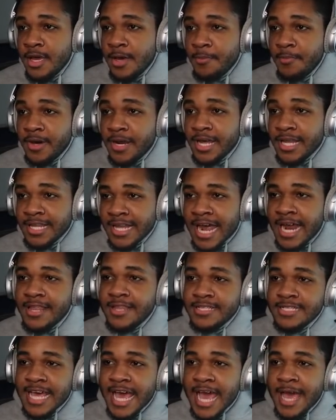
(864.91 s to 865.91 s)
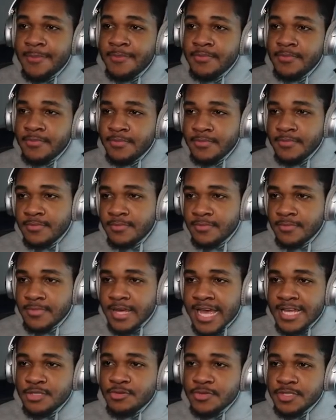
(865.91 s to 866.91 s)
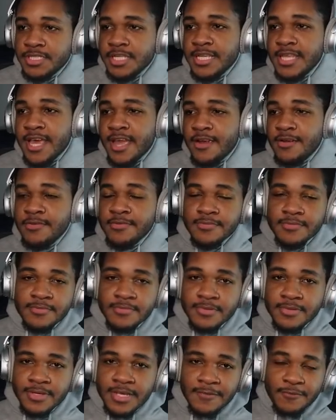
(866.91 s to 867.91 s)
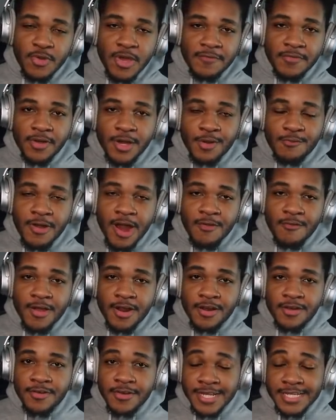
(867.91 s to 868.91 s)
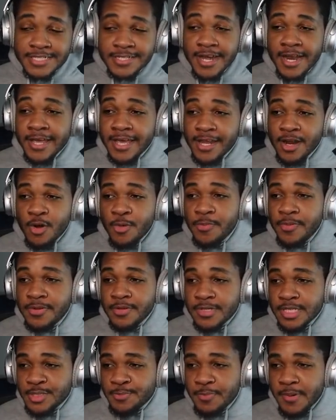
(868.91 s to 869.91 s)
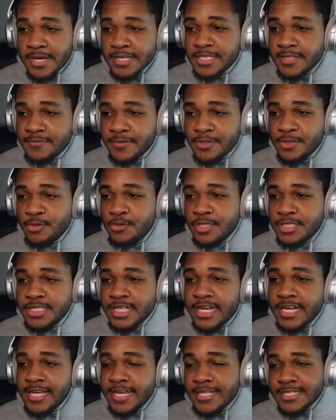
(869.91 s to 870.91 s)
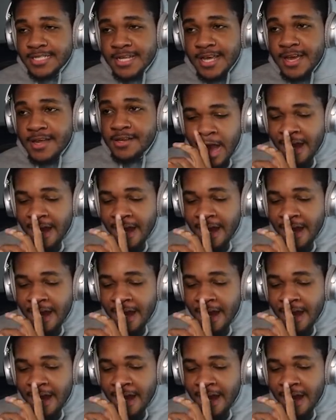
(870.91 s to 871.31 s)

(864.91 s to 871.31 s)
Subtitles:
But a lot of the time, as you can see there, if you have a good route runner, he's going to get open, especially if the dude is shading inside.